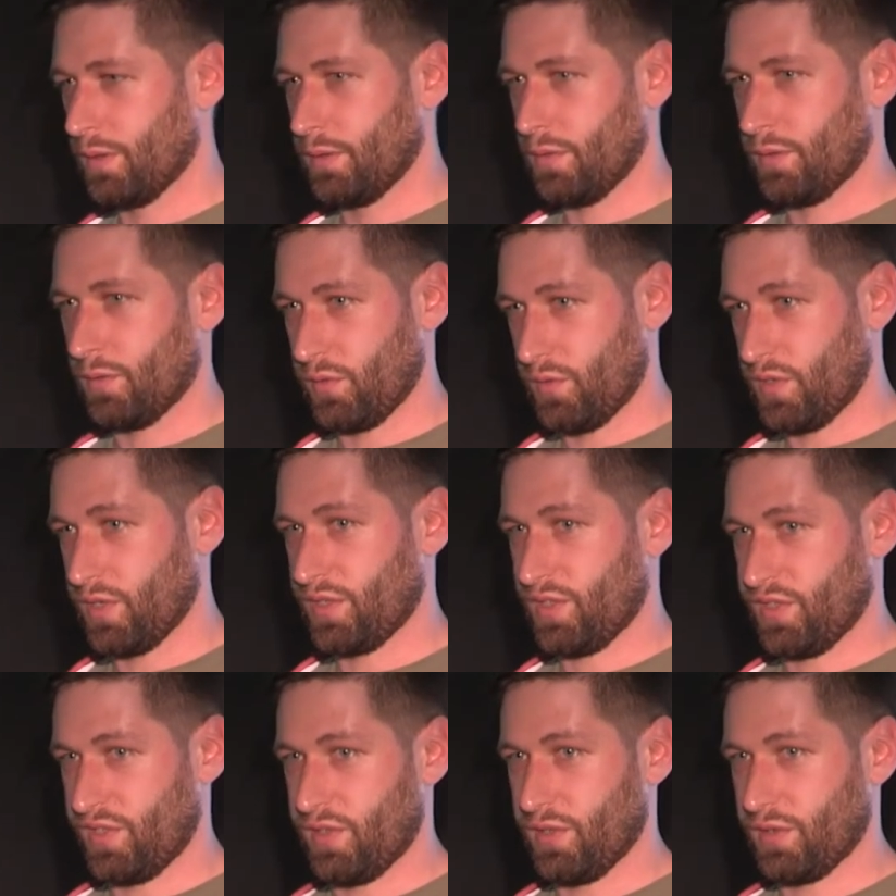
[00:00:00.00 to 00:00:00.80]
and
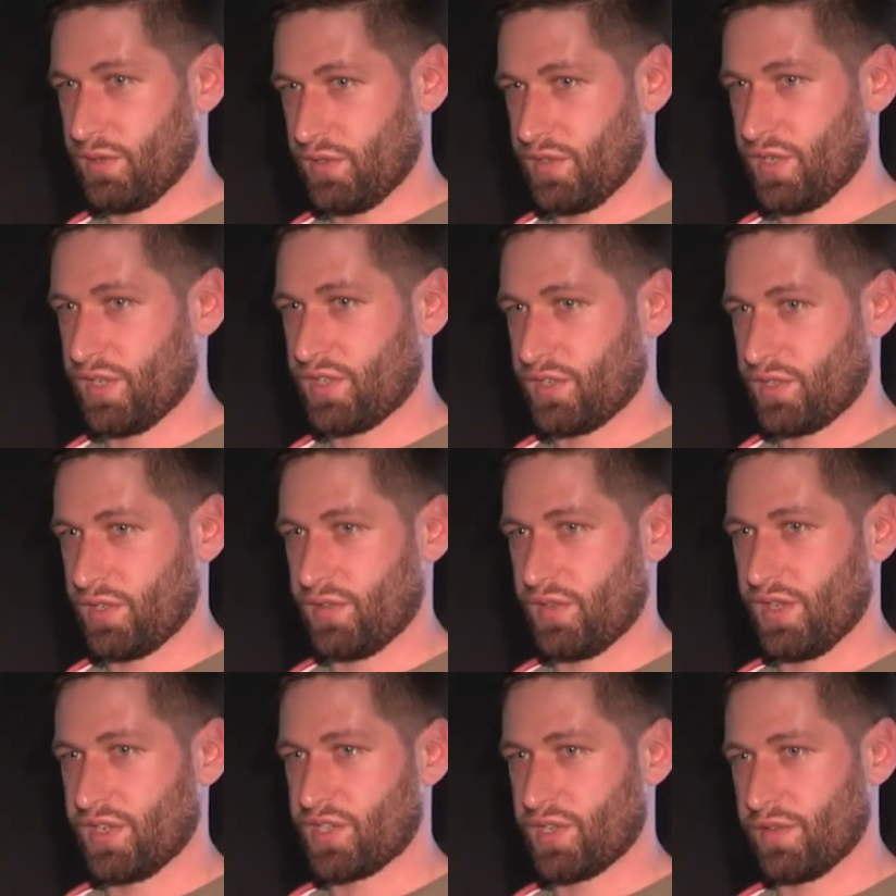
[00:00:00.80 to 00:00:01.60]

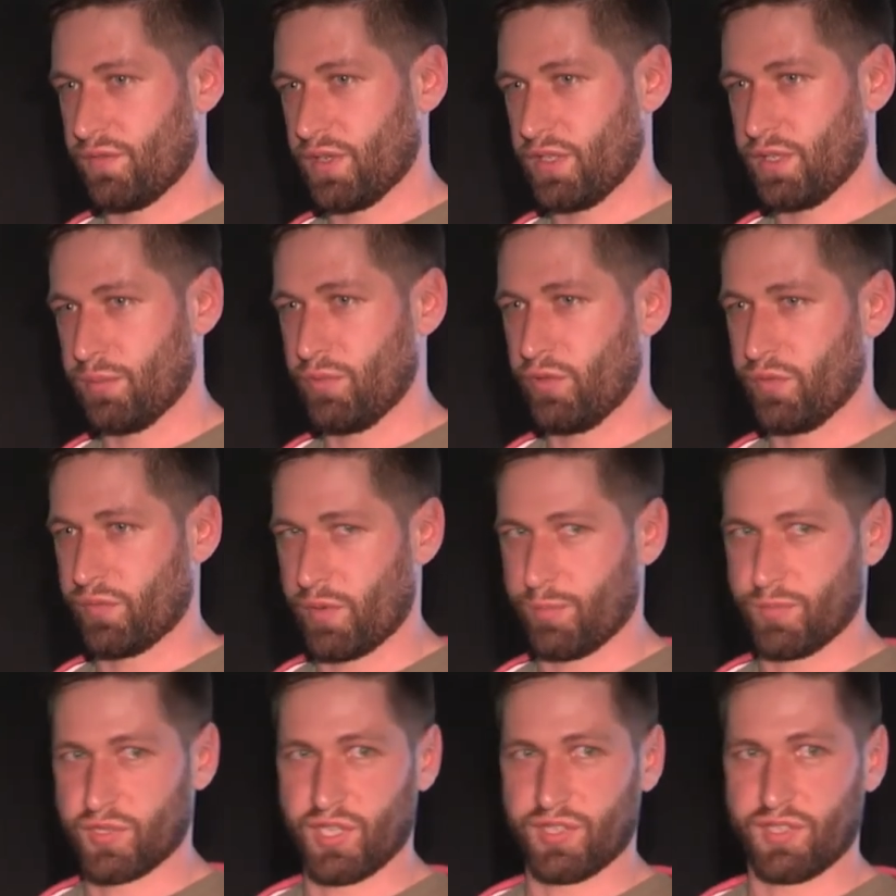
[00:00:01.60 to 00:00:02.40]
that's available
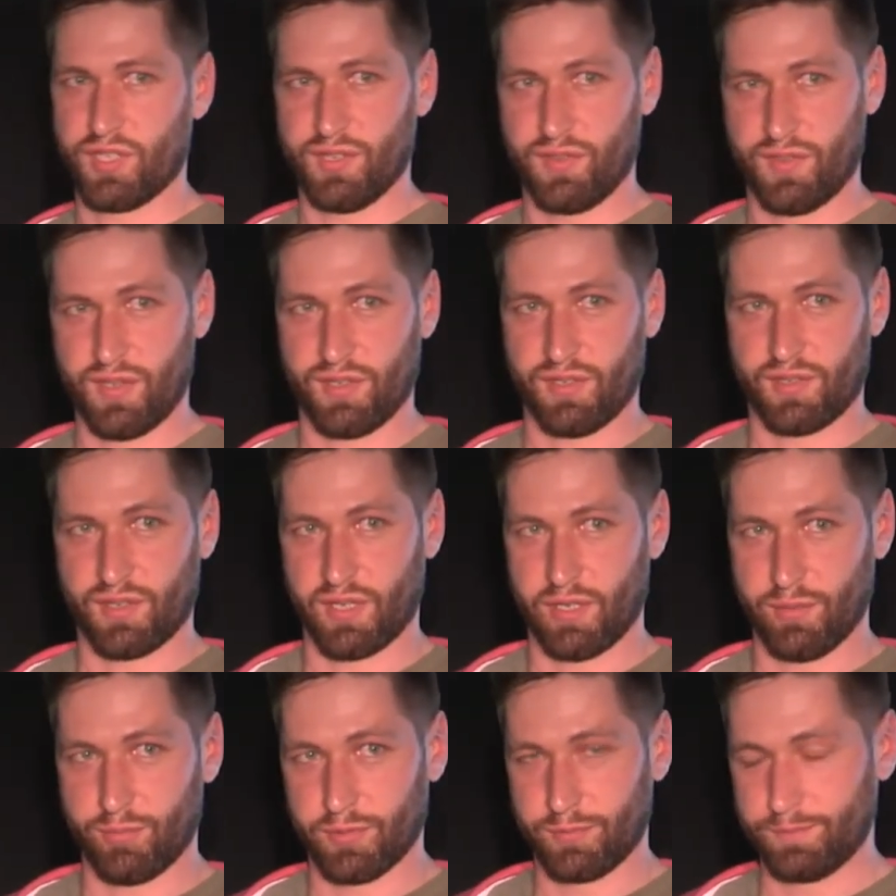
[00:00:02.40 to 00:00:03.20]
from ZenHub.